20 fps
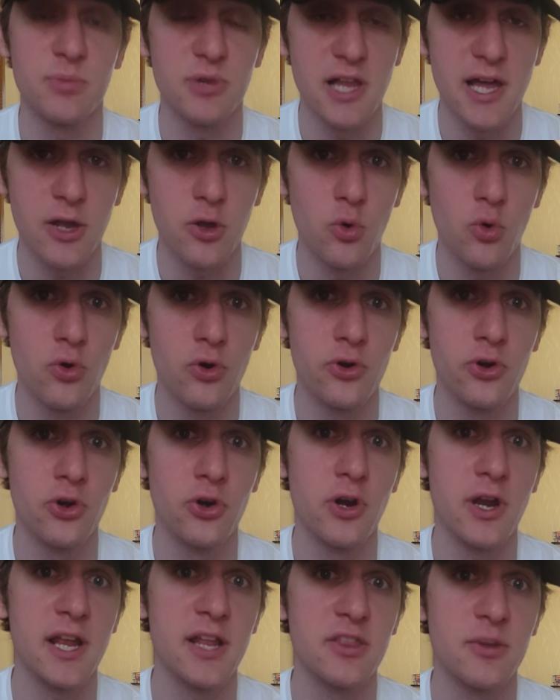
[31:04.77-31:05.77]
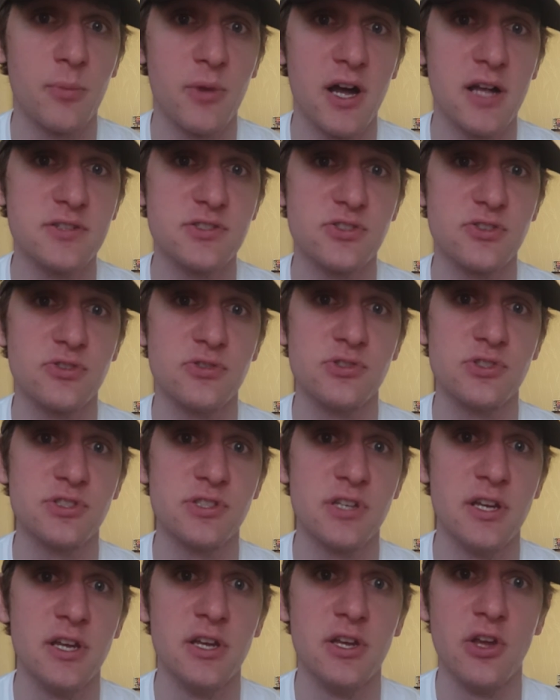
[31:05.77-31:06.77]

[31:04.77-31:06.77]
the Black Order and the monsters